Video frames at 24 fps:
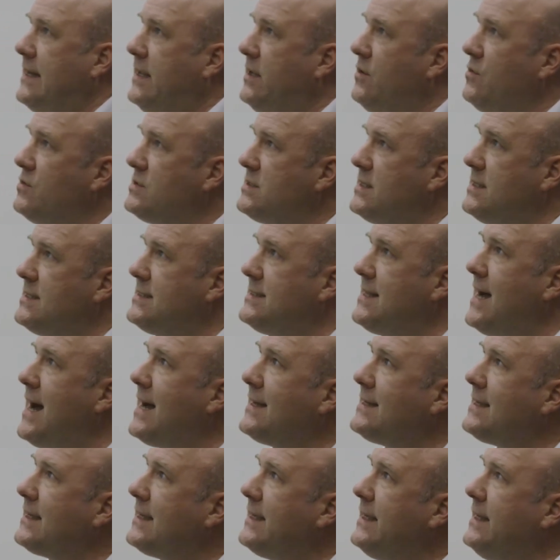used this
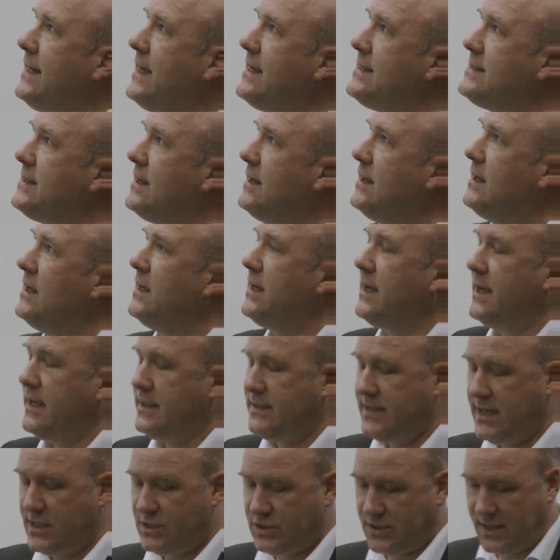DATA chelator,
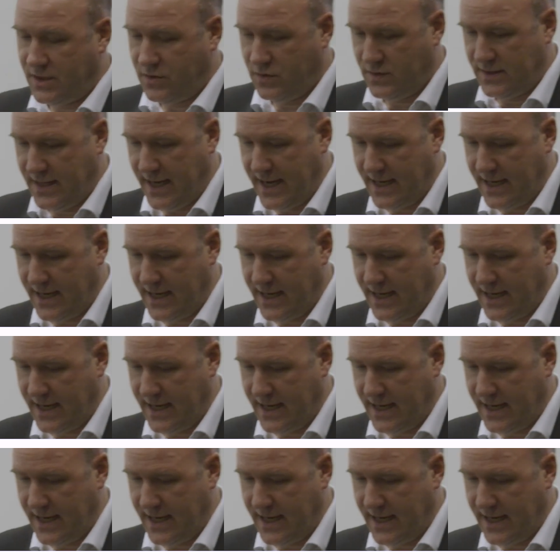attached it to the